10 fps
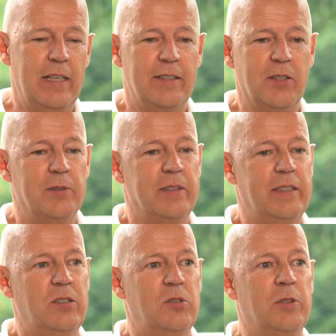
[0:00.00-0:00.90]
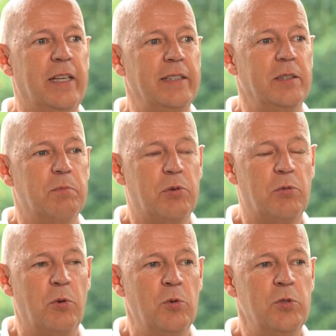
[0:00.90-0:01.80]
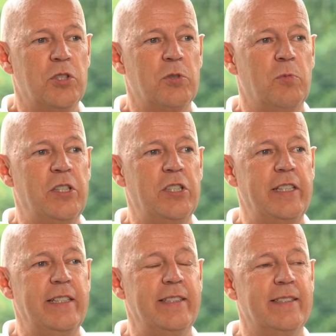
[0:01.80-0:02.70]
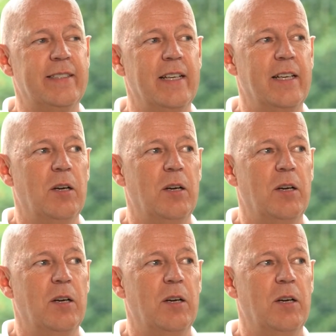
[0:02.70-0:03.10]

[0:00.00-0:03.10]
So to get an approach which is